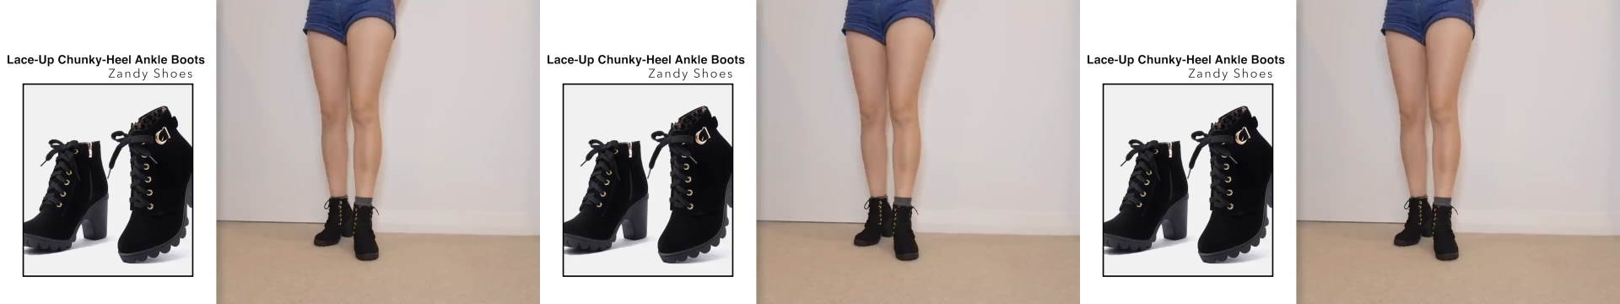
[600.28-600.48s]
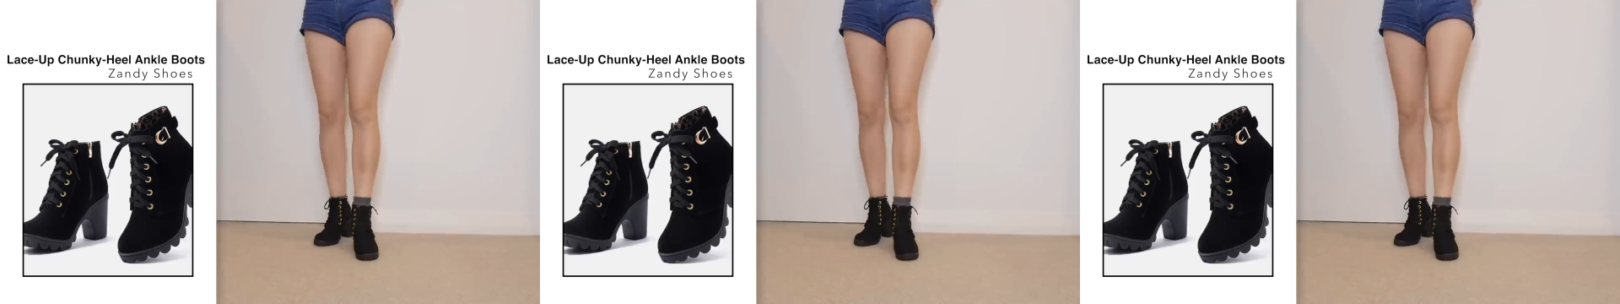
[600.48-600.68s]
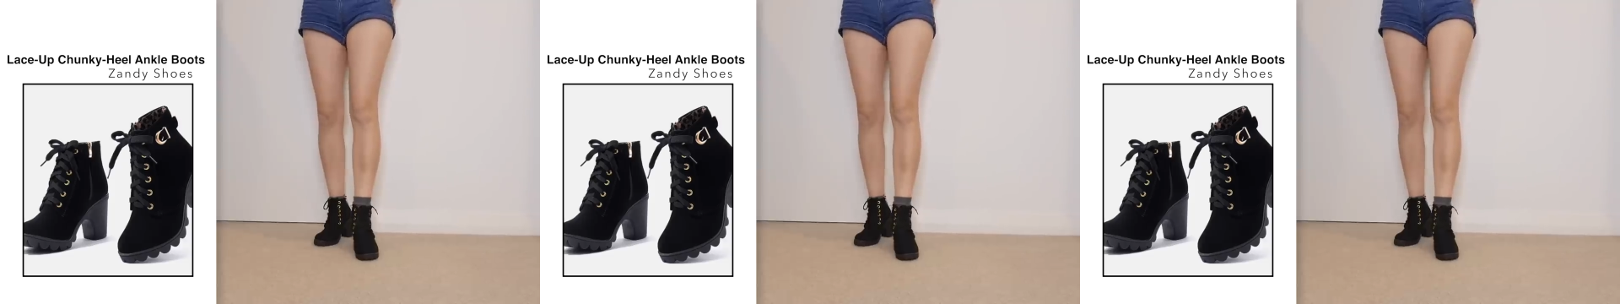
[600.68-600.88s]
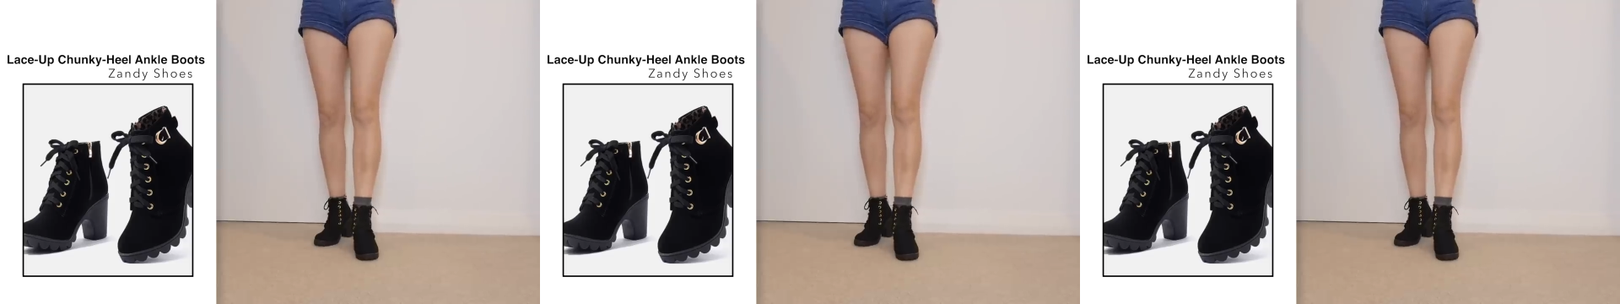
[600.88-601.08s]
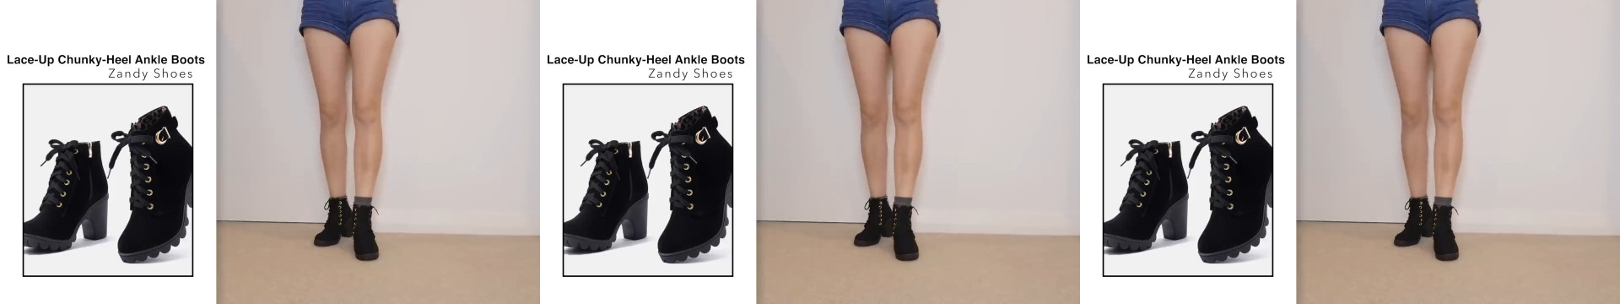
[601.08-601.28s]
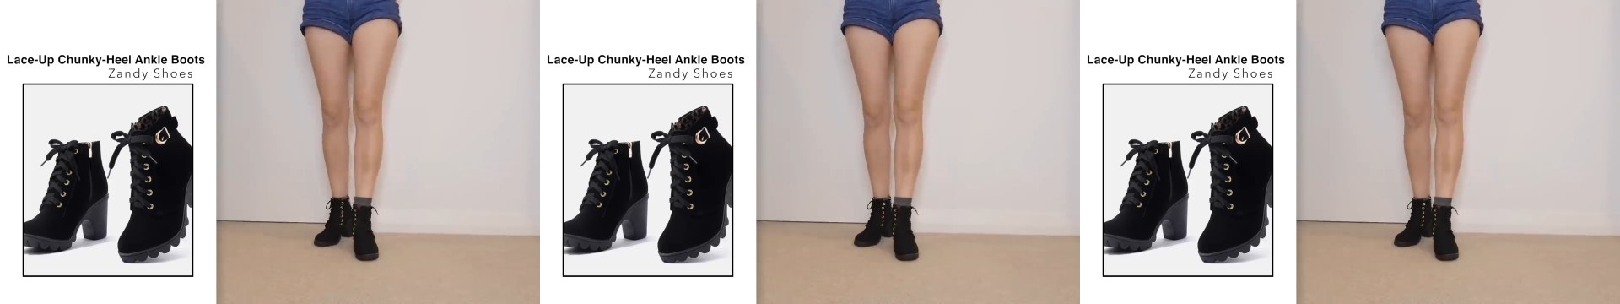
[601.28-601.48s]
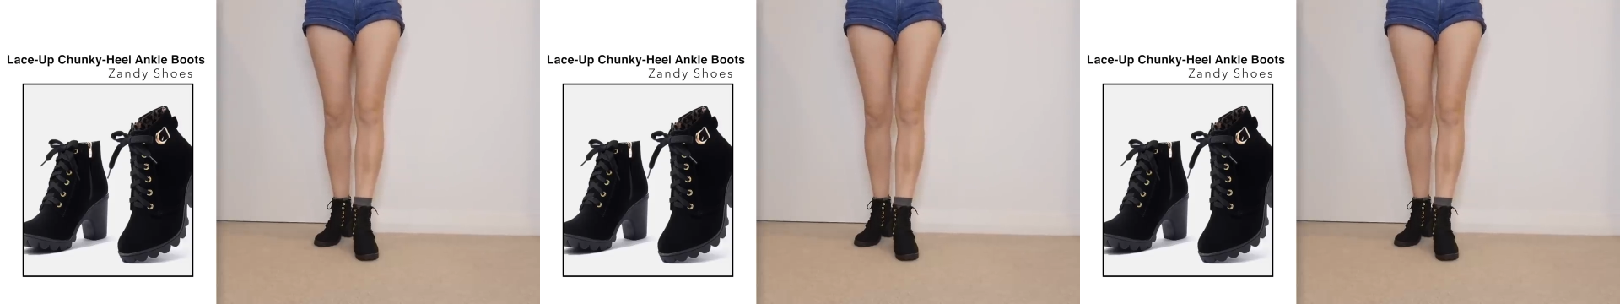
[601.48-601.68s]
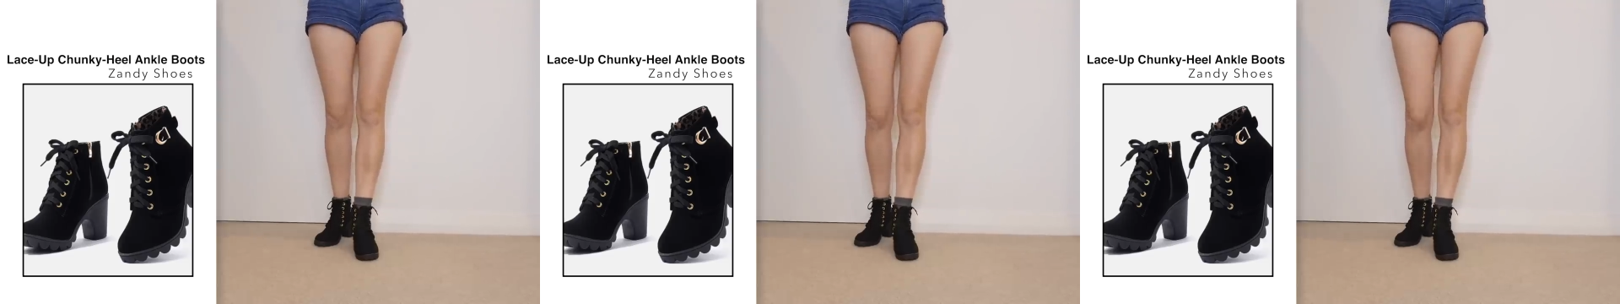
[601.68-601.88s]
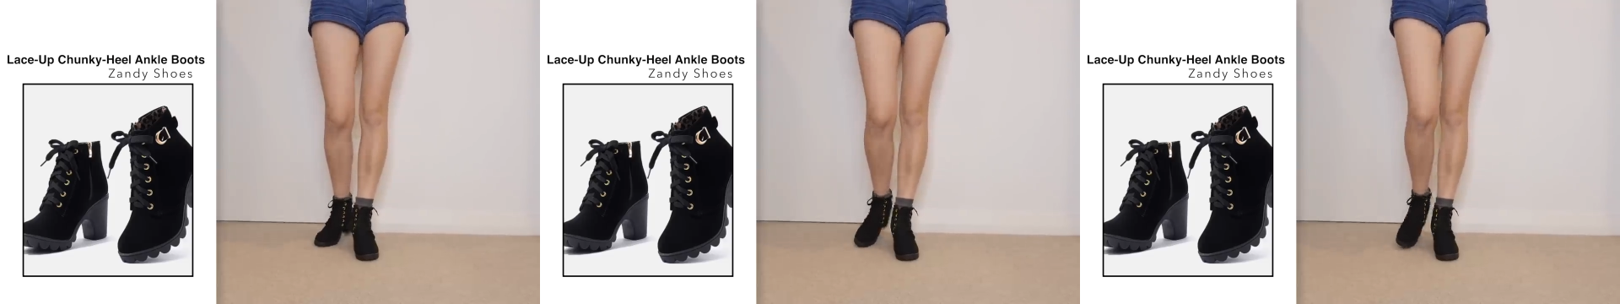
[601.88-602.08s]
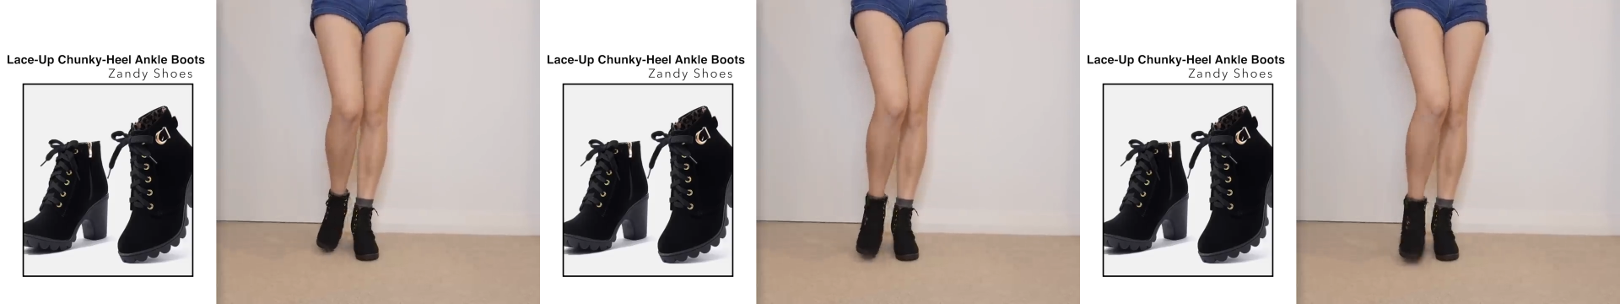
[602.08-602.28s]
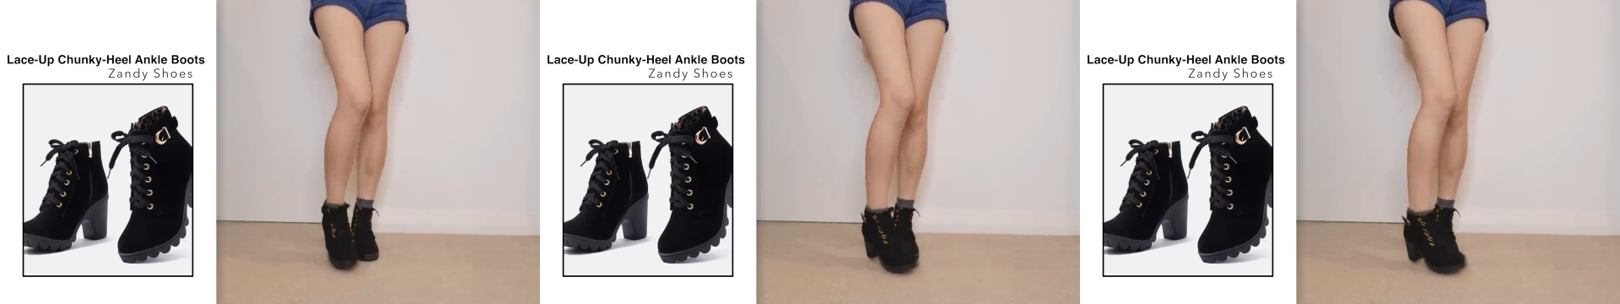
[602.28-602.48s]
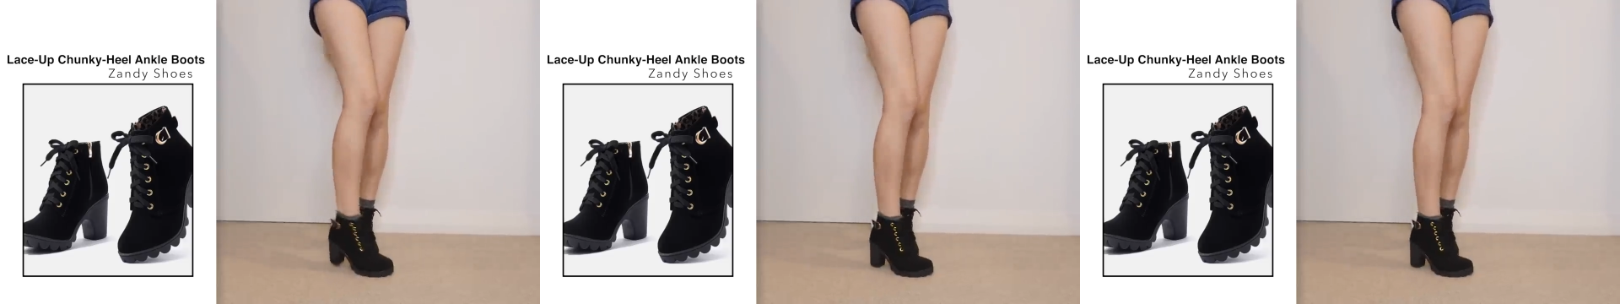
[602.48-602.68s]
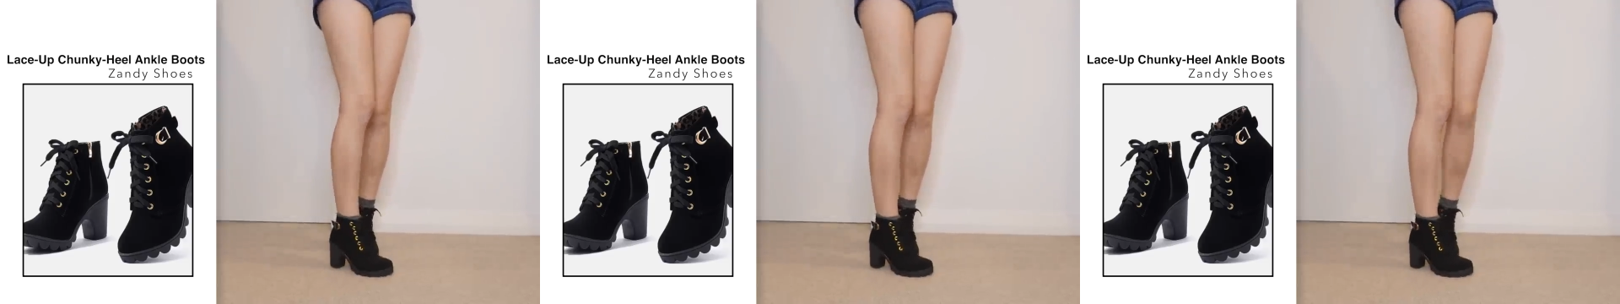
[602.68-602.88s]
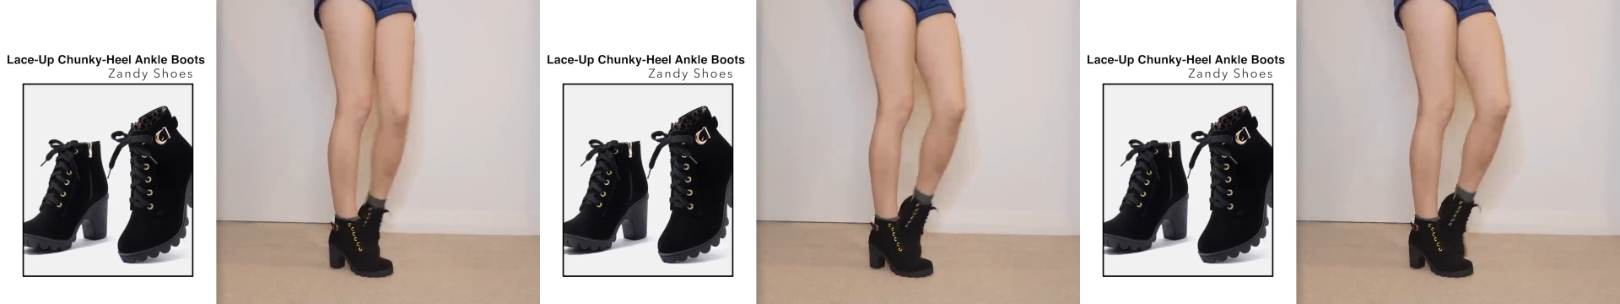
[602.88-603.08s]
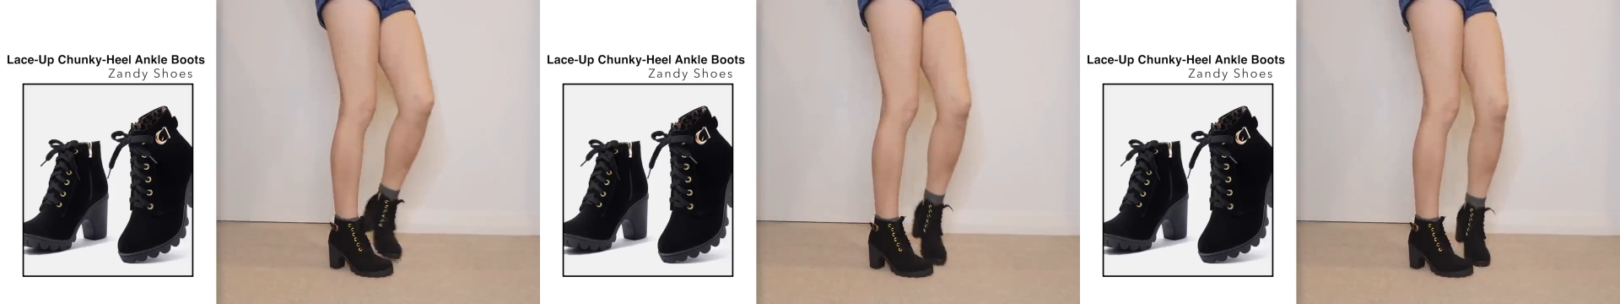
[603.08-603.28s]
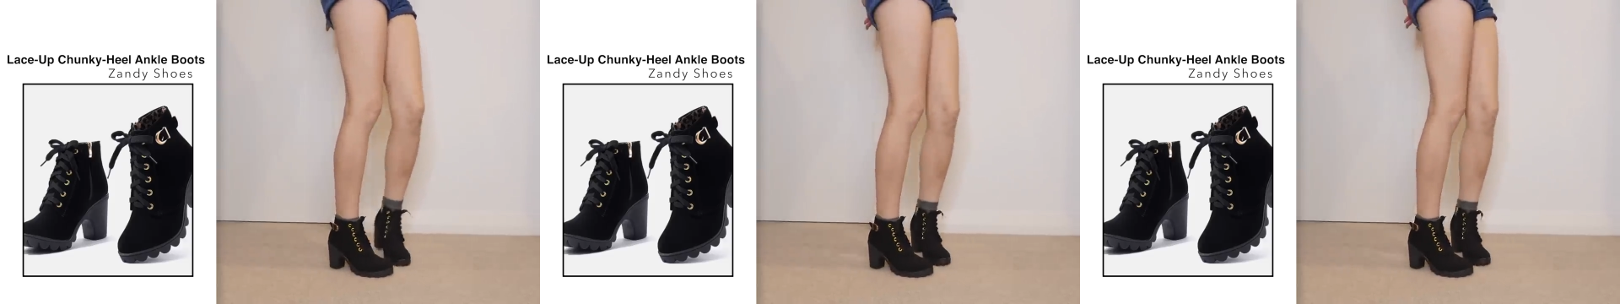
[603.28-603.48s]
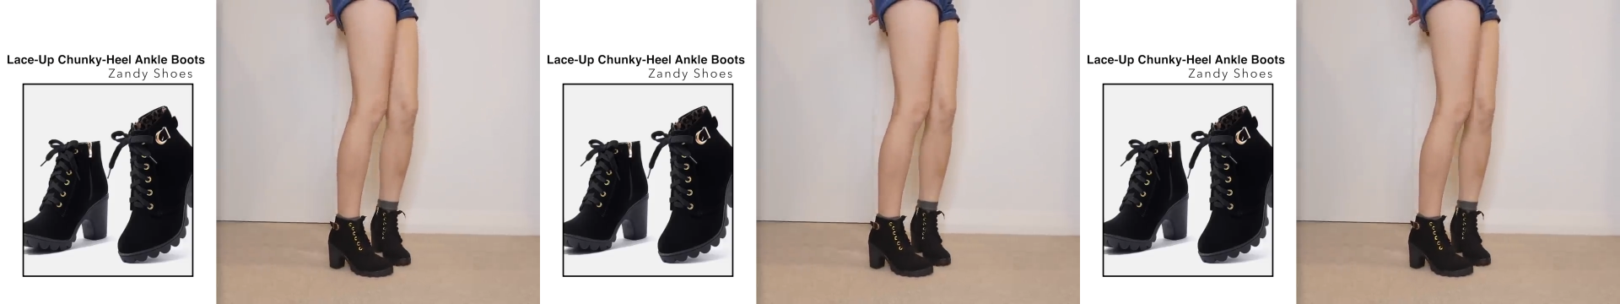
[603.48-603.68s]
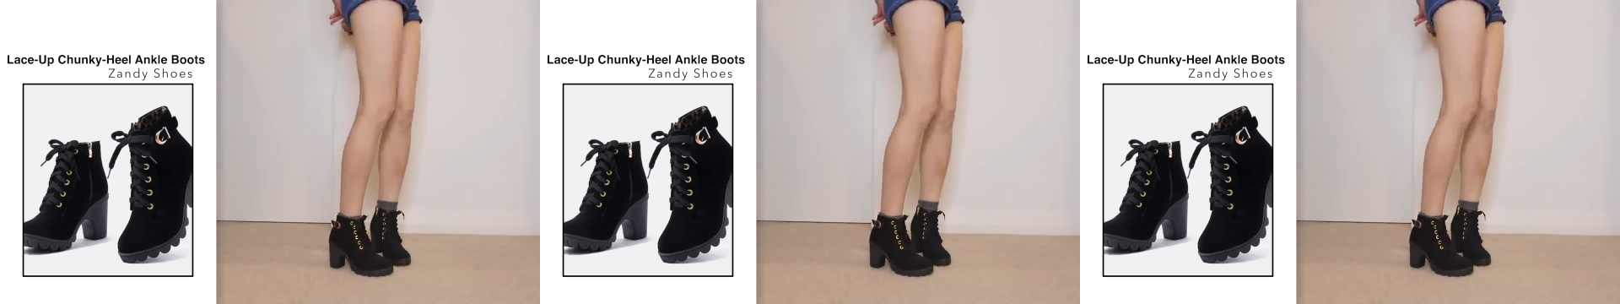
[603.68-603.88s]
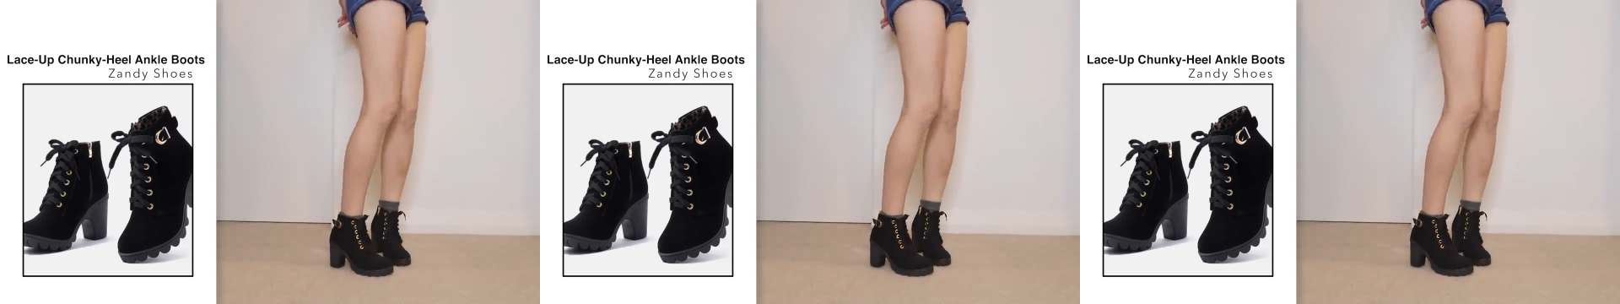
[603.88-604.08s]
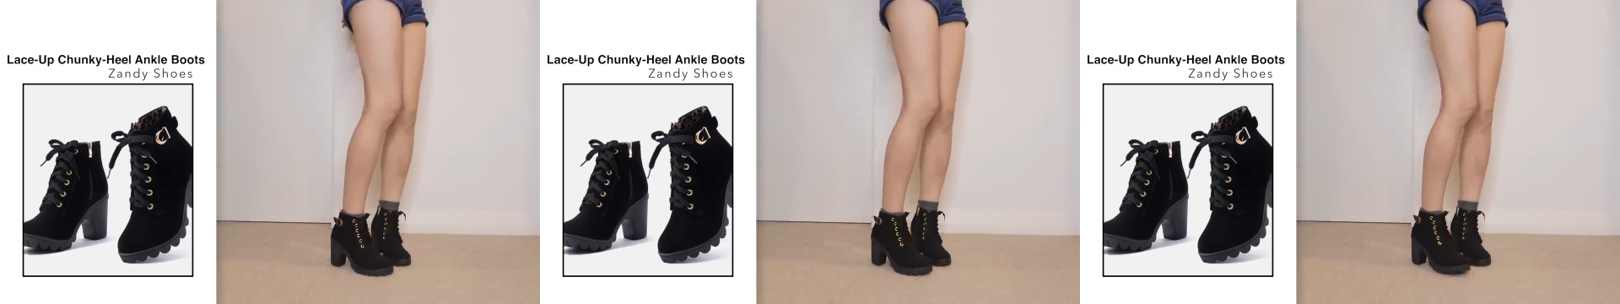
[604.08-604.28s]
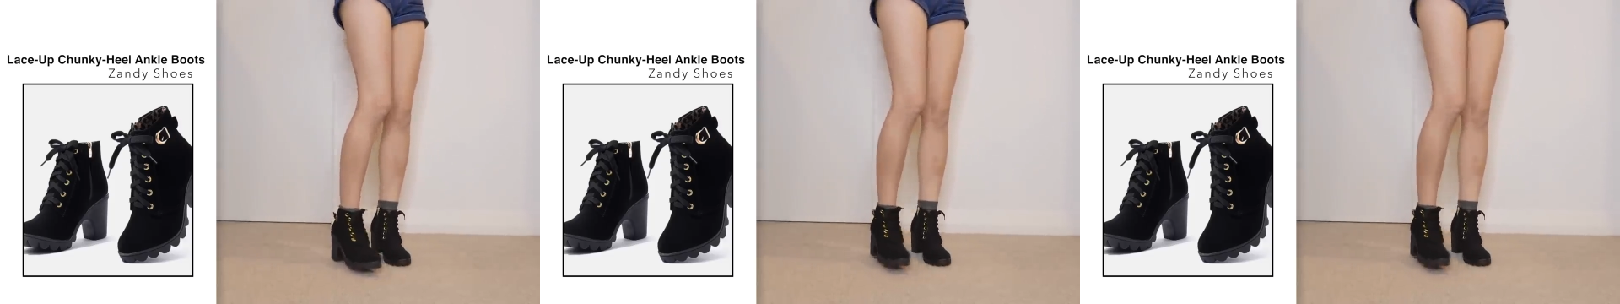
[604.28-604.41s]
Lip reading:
Nobody's mouth can be seen.